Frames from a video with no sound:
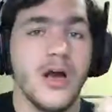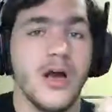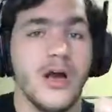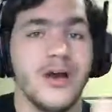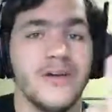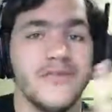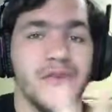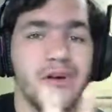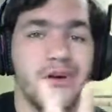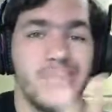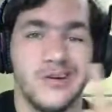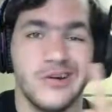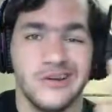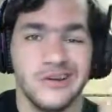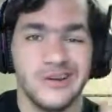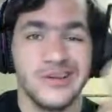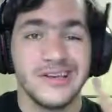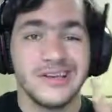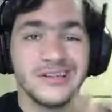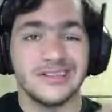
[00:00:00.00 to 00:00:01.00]
of
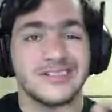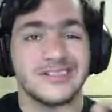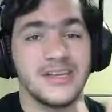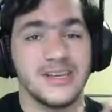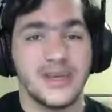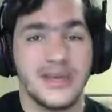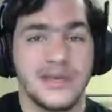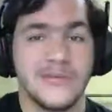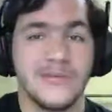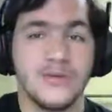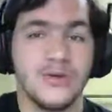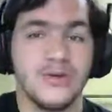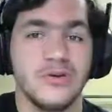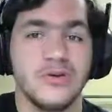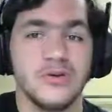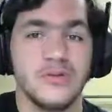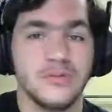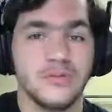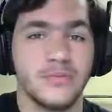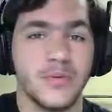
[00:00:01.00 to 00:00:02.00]
our Sun and
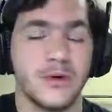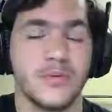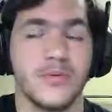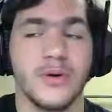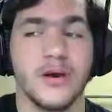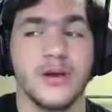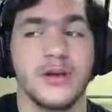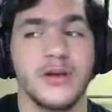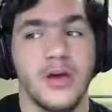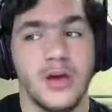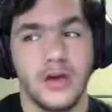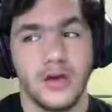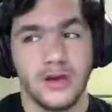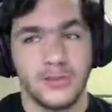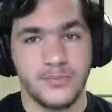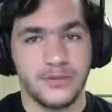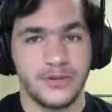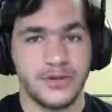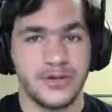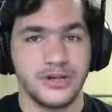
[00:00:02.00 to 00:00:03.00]
Moon
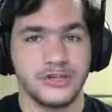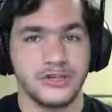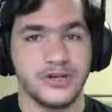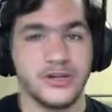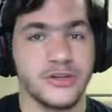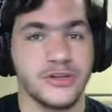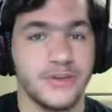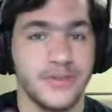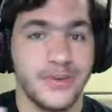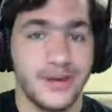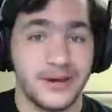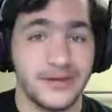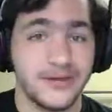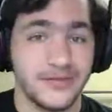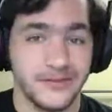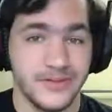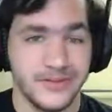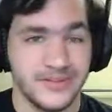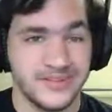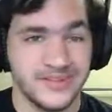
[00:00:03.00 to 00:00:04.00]
Pokemon prediction
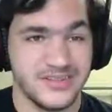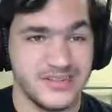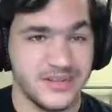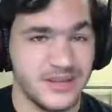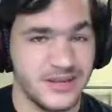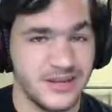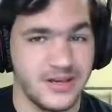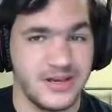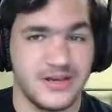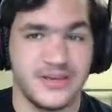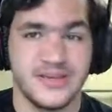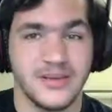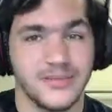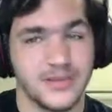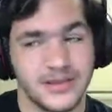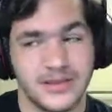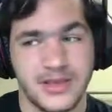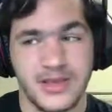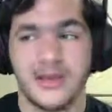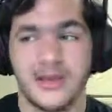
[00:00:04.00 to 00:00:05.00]
competitive list, something
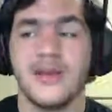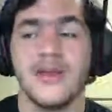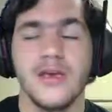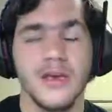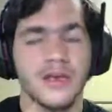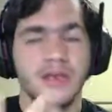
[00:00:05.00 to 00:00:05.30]
like that.